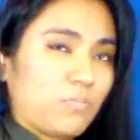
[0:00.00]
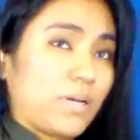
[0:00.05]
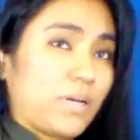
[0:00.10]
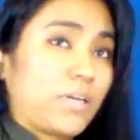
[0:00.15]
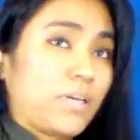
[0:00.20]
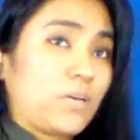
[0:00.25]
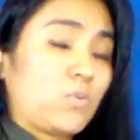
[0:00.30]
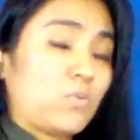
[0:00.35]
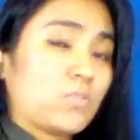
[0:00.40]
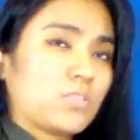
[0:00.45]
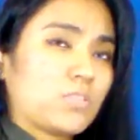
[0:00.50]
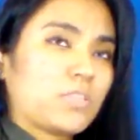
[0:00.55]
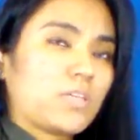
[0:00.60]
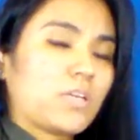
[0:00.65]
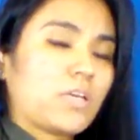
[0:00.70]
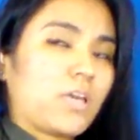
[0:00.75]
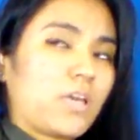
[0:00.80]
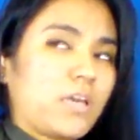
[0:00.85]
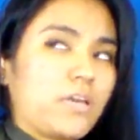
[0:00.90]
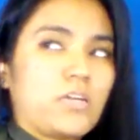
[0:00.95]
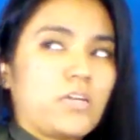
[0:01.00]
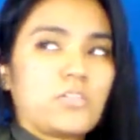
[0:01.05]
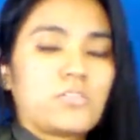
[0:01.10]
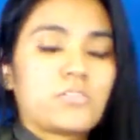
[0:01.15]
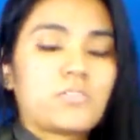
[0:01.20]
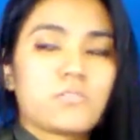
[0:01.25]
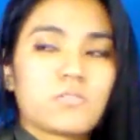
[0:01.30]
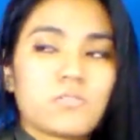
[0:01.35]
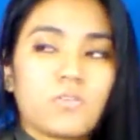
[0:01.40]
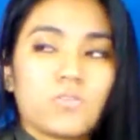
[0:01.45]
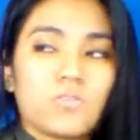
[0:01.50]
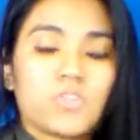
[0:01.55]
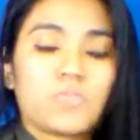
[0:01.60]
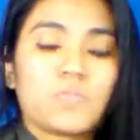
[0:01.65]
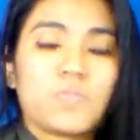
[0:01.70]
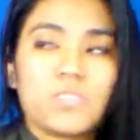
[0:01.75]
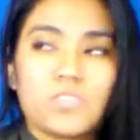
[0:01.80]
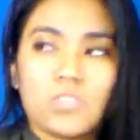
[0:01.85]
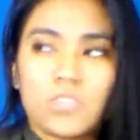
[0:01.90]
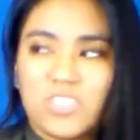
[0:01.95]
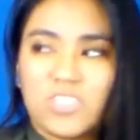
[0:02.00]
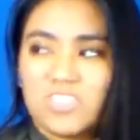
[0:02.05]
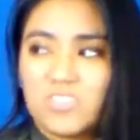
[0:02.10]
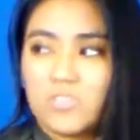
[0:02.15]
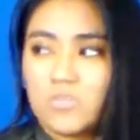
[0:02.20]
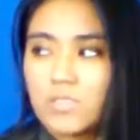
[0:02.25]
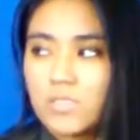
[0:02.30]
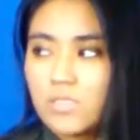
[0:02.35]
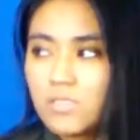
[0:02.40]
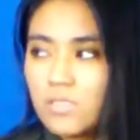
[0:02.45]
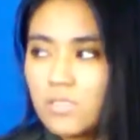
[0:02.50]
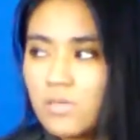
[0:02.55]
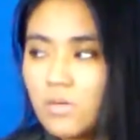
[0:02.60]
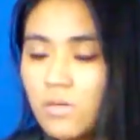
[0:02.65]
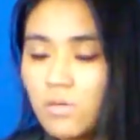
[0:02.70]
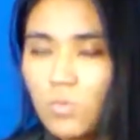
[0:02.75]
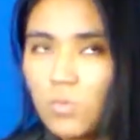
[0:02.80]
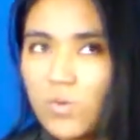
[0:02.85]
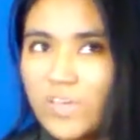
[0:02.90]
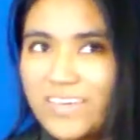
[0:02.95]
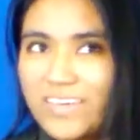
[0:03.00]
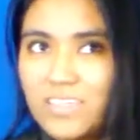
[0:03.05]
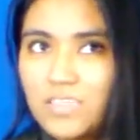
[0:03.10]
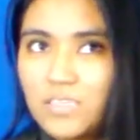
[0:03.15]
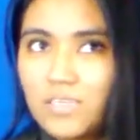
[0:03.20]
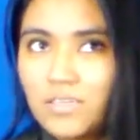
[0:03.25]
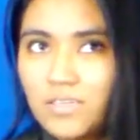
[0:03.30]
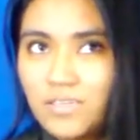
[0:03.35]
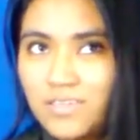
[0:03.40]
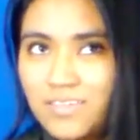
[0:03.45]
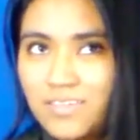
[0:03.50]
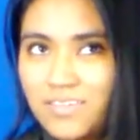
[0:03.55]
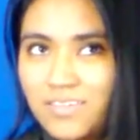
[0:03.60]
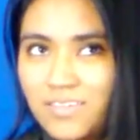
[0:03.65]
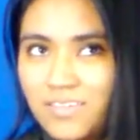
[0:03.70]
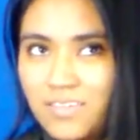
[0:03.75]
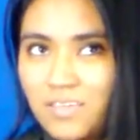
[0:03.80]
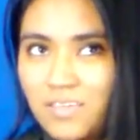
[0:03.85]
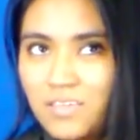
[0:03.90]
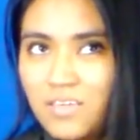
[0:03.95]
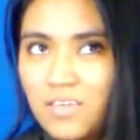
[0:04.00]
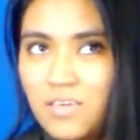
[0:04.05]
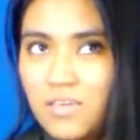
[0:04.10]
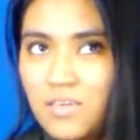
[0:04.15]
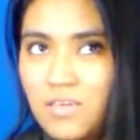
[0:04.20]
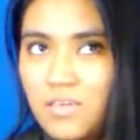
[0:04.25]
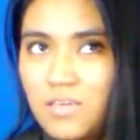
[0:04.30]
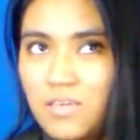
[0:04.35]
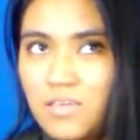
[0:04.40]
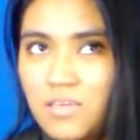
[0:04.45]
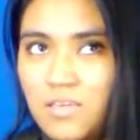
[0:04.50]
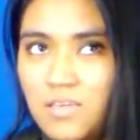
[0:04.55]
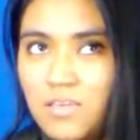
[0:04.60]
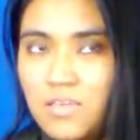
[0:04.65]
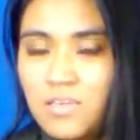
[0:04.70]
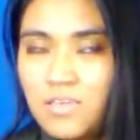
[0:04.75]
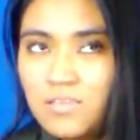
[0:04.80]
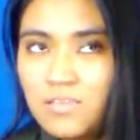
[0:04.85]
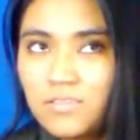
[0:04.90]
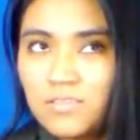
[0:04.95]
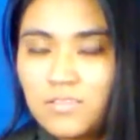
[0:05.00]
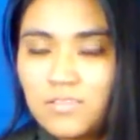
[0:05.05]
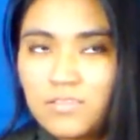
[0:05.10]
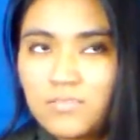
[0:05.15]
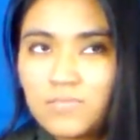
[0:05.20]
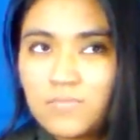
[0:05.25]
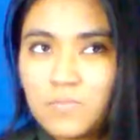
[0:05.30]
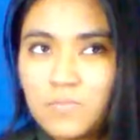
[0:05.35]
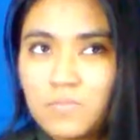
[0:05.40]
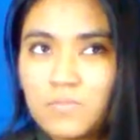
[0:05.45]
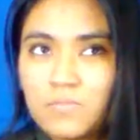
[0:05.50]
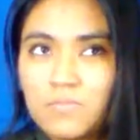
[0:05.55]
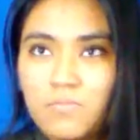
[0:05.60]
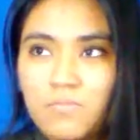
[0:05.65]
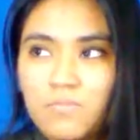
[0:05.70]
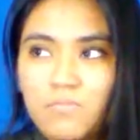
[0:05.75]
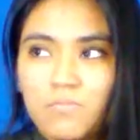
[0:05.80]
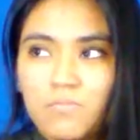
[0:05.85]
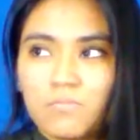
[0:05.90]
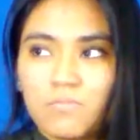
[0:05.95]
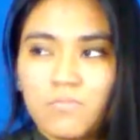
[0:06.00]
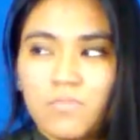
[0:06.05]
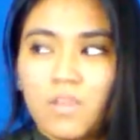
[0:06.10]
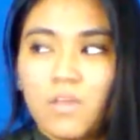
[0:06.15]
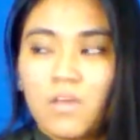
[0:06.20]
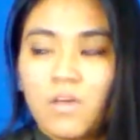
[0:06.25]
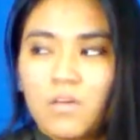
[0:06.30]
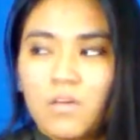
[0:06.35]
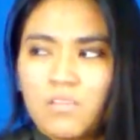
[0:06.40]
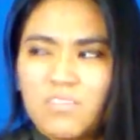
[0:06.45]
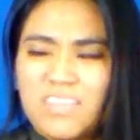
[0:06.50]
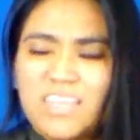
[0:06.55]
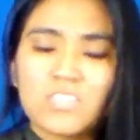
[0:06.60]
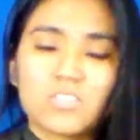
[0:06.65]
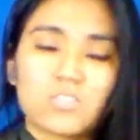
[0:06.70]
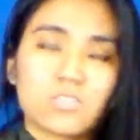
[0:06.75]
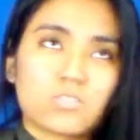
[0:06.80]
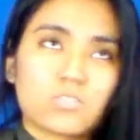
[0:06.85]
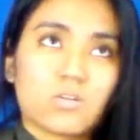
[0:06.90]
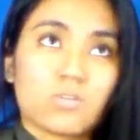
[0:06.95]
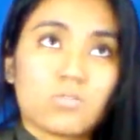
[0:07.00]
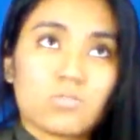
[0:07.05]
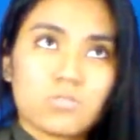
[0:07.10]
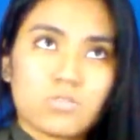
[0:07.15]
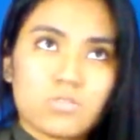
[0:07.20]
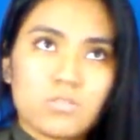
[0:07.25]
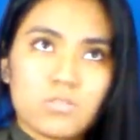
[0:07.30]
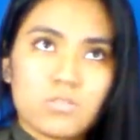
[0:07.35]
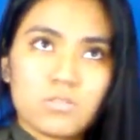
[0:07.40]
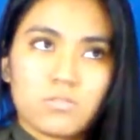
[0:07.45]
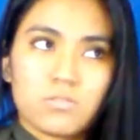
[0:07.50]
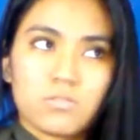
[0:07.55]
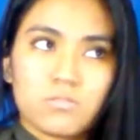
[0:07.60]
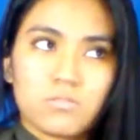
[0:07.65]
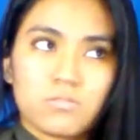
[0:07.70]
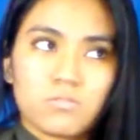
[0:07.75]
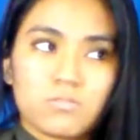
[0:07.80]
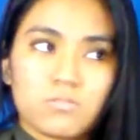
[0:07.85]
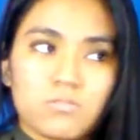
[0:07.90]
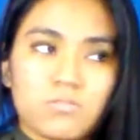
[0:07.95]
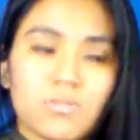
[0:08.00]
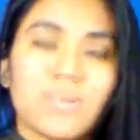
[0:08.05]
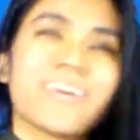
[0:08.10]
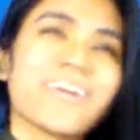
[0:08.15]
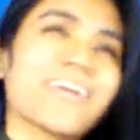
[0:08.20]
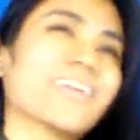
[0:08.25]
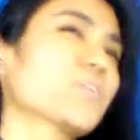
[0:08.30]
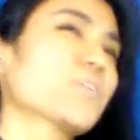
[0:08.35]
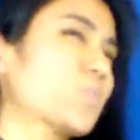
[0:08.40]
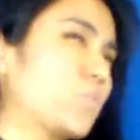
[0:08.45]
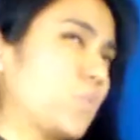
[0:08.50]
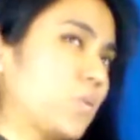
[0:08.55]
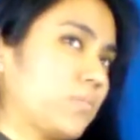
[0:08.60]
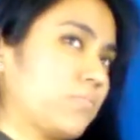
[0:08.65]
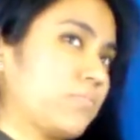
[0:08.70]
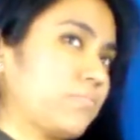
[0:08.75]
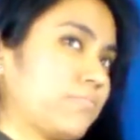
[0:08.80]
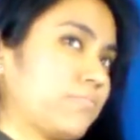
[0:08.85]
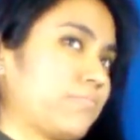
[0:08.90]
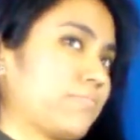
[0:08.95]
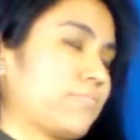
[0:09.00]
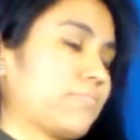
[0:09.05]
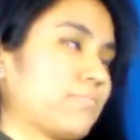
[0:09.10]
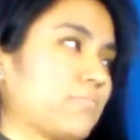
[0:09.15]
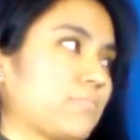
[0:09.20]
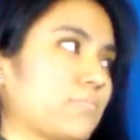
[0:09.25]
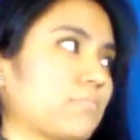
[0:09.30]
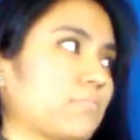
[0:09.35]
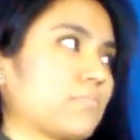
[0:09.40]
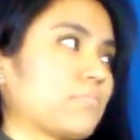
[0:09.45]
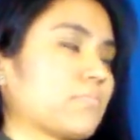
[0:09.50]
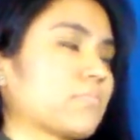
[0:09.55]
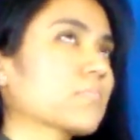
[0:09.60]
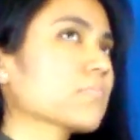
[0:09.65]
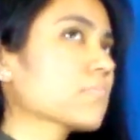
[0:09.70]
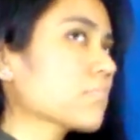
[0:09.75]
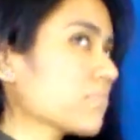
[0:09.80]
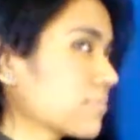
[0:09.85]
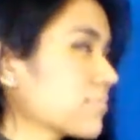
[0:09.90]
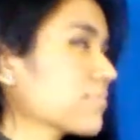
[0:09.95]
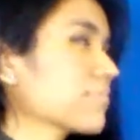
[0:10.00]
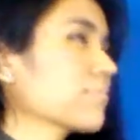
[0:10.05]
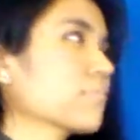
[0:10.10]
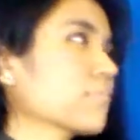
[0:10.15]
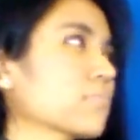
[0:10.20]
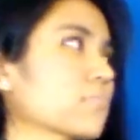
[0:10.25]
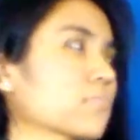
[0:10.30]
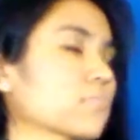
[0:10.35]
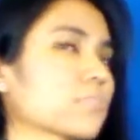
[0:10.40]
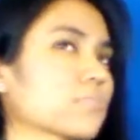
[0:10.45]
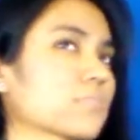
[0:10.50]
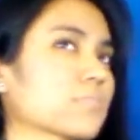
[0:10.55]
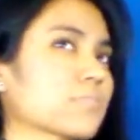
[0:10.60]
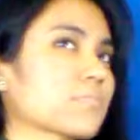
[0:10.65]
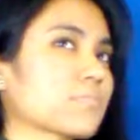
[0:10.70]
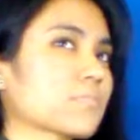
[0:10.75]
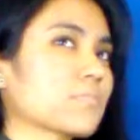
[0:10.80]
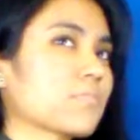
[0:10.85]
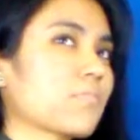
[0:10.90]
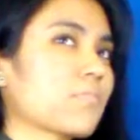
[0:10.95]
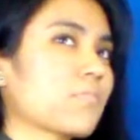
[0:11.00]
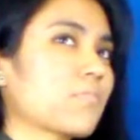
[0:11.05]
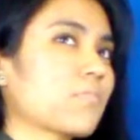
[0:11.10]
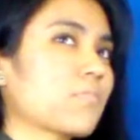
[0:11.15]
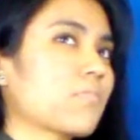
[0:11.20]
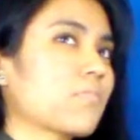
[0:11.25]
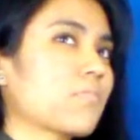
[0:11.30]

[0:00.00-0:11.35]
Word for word: My old hair is going to be turned into a wig. And we won't even wash it first. That's gross. And cool. Two of my favorite things.